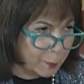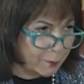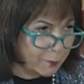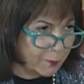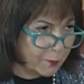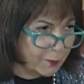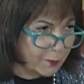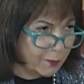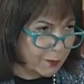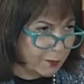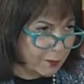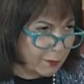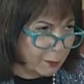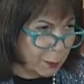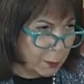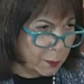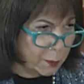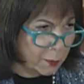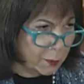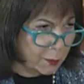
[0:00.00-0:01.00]
Well,
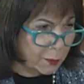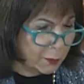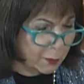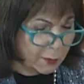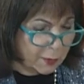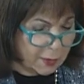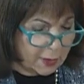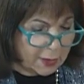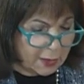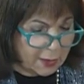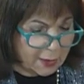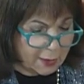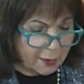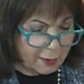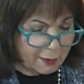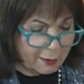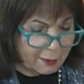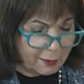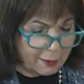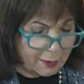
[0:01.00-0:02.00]
they still
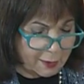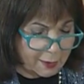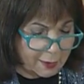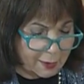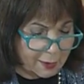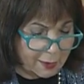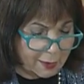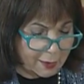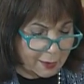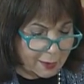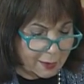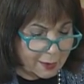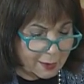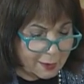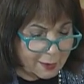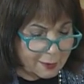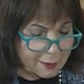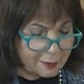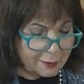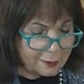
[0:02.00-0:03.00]
exist.
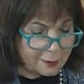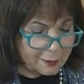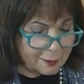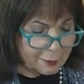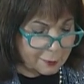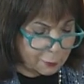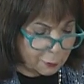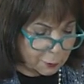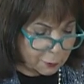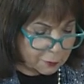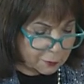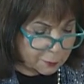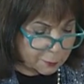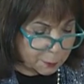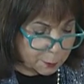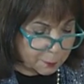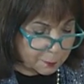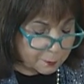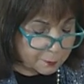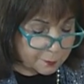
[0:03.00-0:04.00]
They're an old Indian
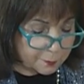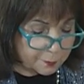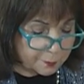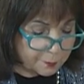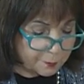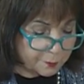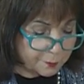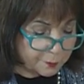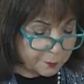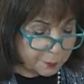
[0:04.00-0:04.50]
sect.